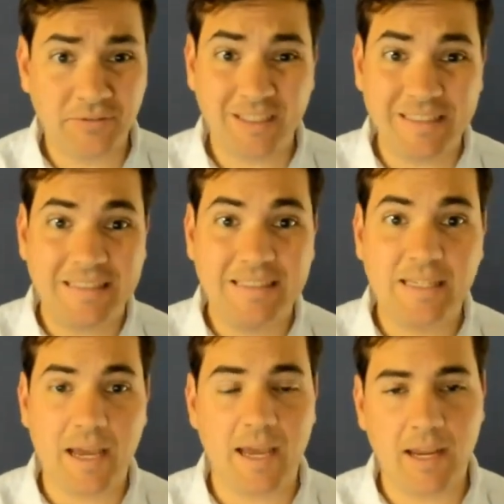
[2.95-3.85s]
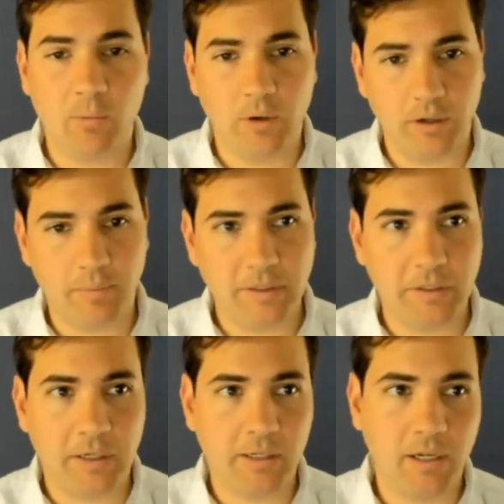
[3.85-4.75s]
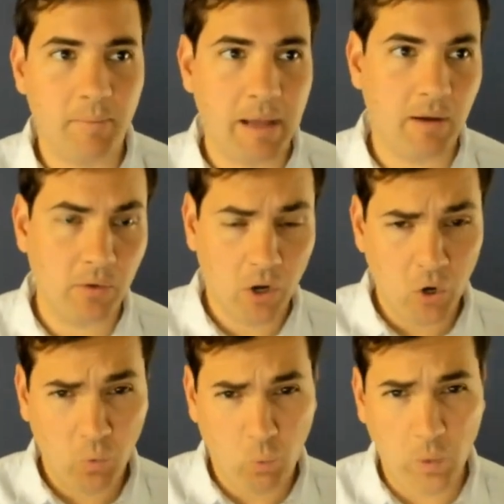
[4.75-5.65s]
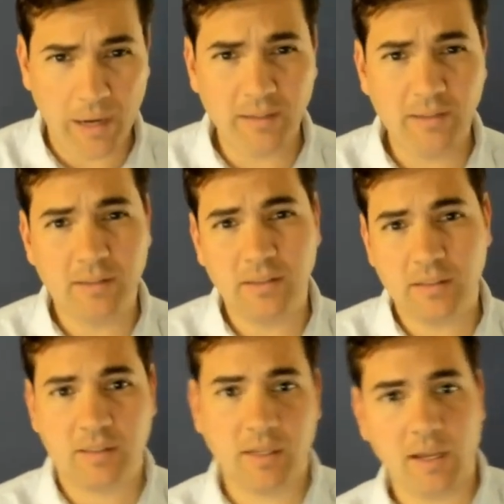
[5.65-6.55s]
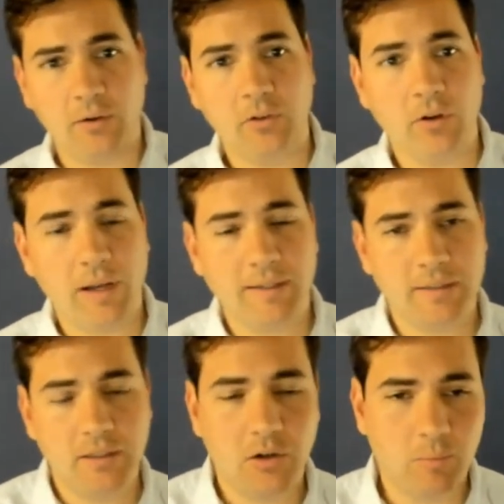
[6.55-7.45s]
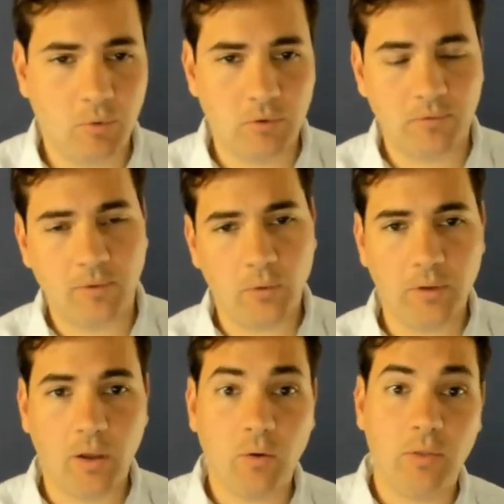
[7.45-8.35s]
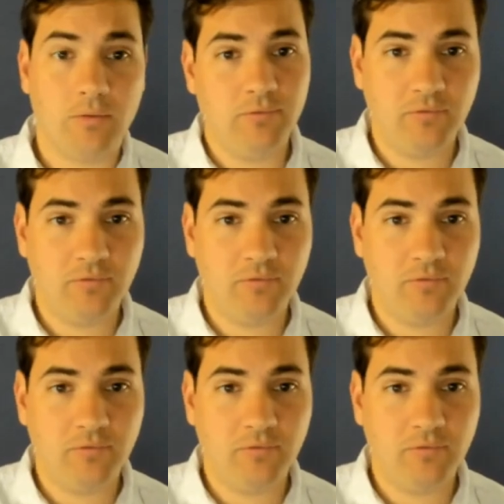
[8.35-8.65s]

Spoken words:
Today, we're going to be talking about ways to scale your STR portfolio, the